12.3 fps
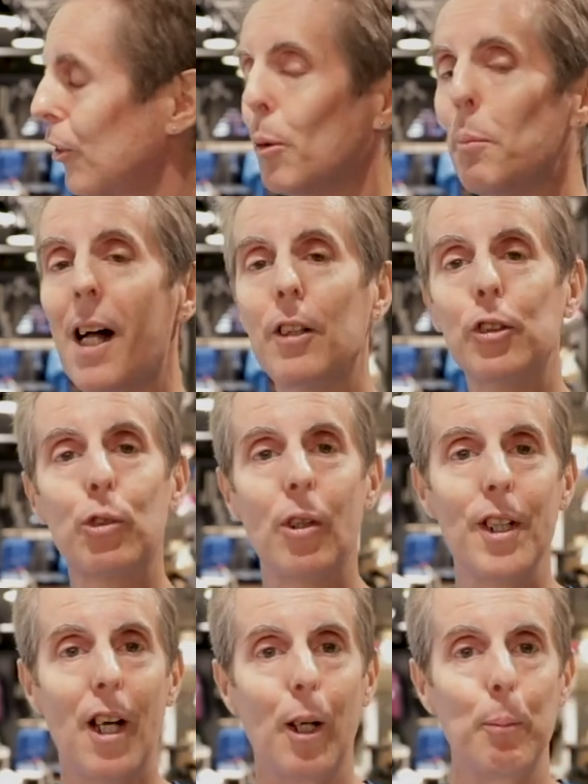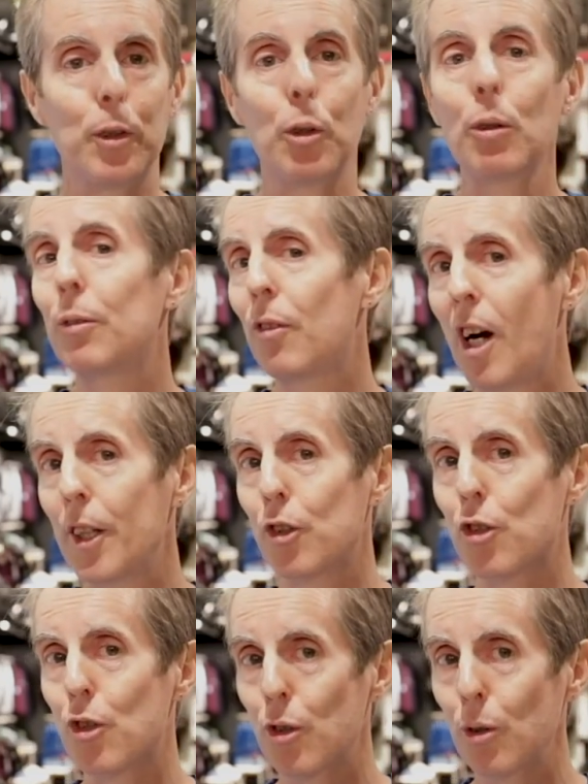New Balance Run Hub. You'll find
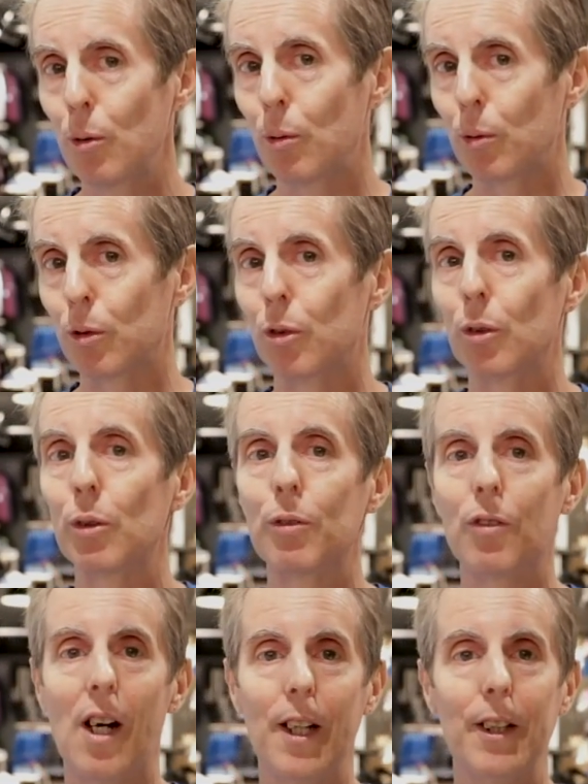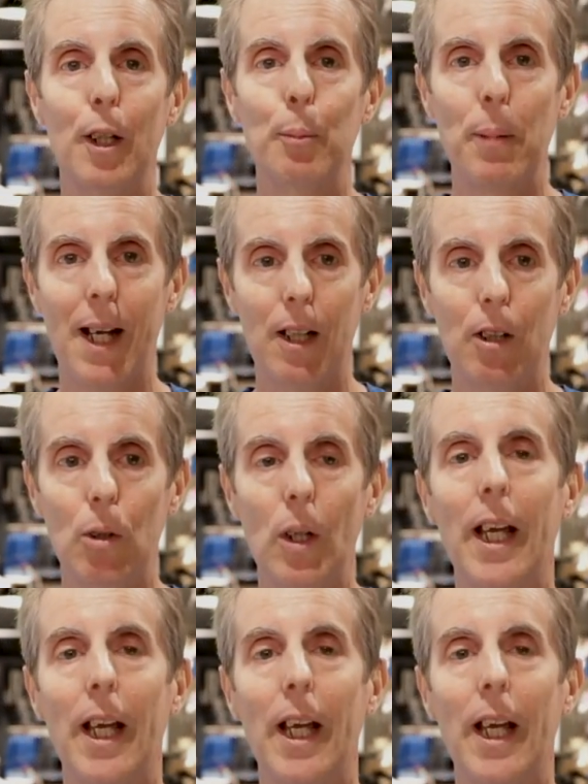shoes, you'll find apparel,